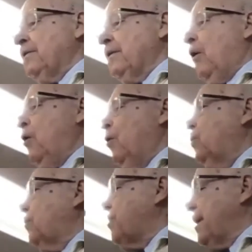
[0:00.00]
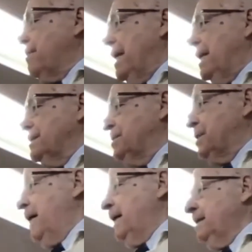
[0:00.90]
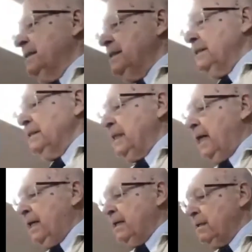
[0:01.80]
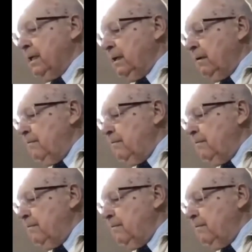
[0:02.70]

the whole thing about sin and uh,